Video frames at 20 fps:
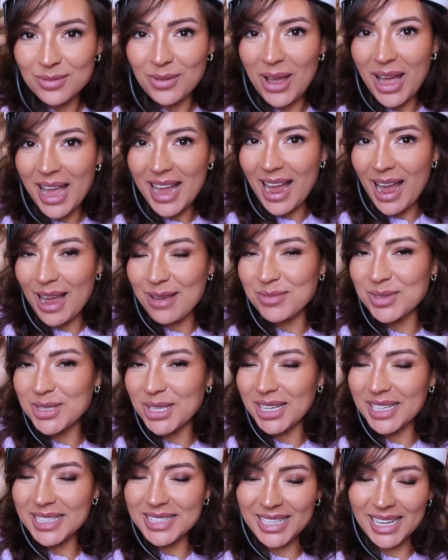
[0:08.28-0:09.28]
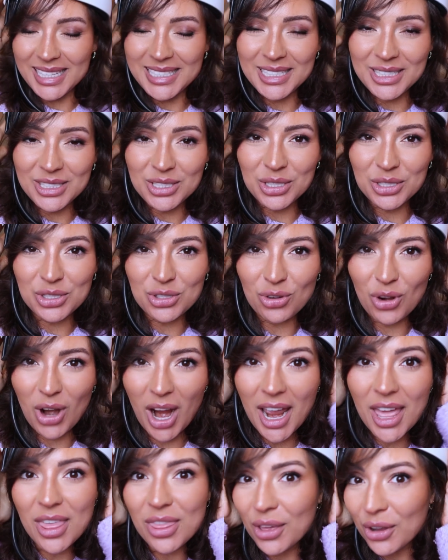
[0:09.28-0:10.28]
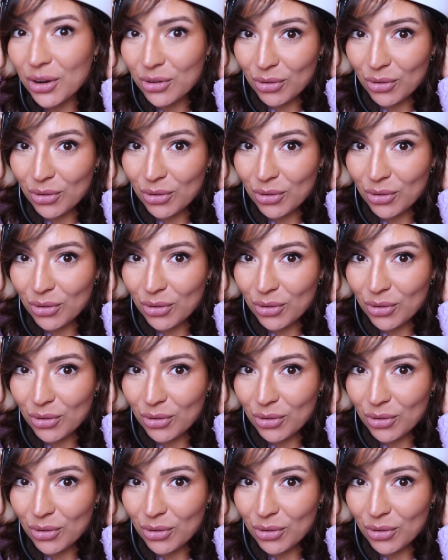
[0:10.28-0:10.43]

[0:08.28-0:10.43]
why I'm so excited to try the